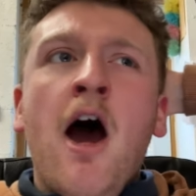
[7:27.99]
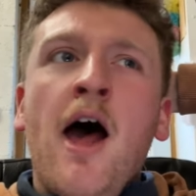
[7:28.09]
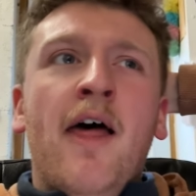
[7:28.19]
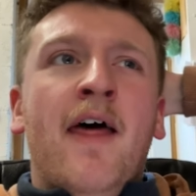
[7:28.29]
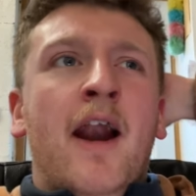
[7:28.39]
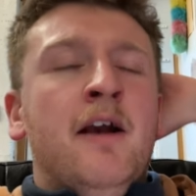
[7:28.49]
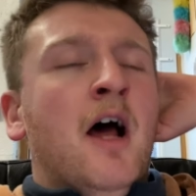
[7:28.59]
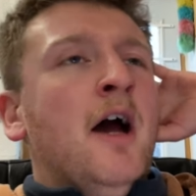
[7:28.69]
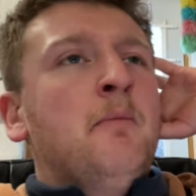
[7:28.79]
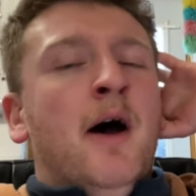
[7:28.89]
And then I
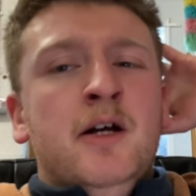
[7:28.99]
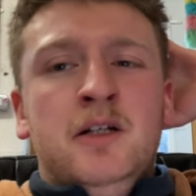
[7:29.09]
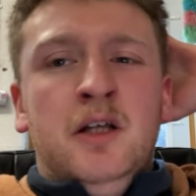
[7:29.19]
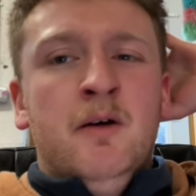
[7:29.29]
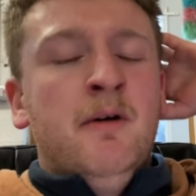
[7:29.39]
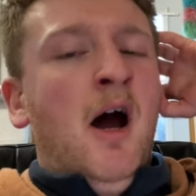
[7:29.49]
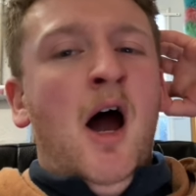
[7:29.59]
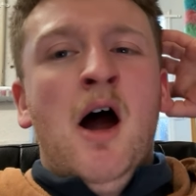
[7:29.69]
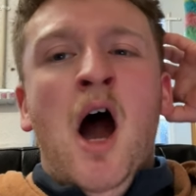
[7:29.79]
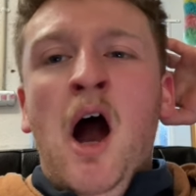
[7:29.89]
don't post them.
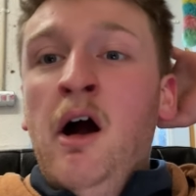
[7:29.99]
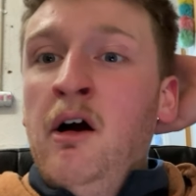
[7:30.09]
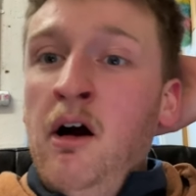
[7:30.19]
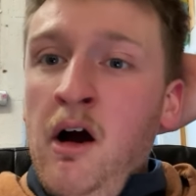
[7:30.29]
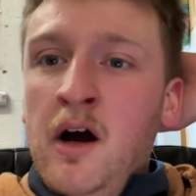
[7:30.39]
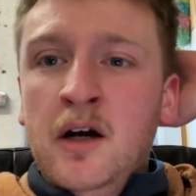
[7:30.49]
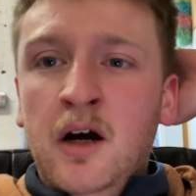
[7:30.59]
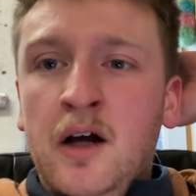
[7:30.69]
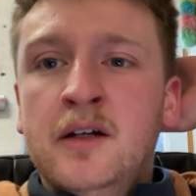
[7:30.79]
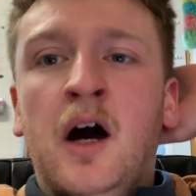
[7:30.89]
Oh,
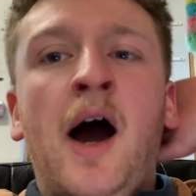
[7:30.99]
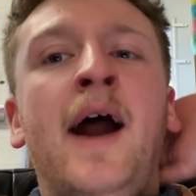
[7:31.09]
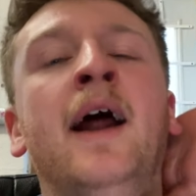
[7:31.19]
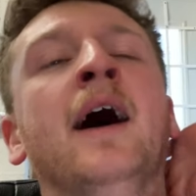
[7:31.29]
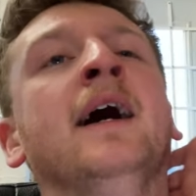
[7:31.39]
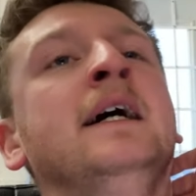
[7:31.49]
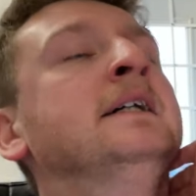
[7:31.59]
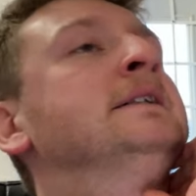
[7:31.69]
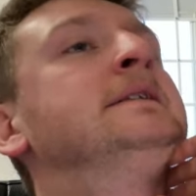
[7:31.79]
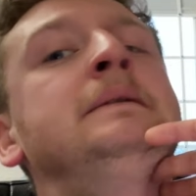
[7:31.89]
gosh, hi.
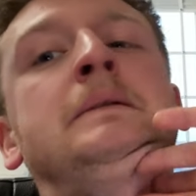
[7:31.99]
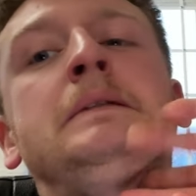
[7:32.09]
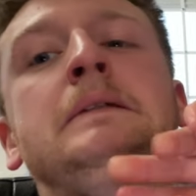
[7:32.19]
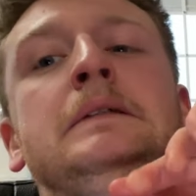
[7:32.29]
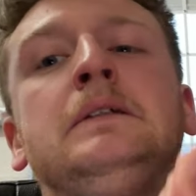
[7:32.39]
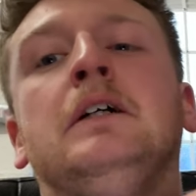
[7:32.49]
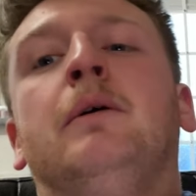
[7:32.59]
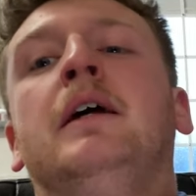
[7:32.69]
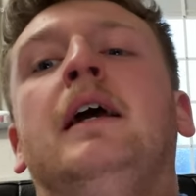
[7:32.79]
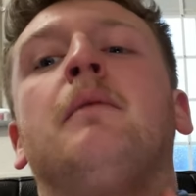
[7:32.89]
God,
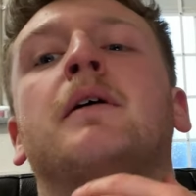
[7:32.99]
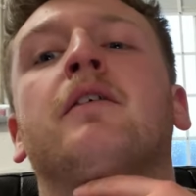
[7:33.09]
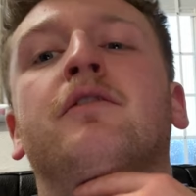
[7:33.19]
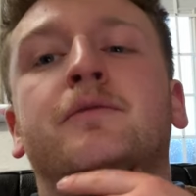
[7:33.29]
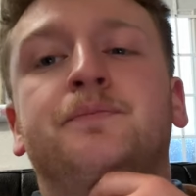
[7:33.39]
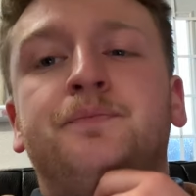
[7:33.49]
when I get a bit of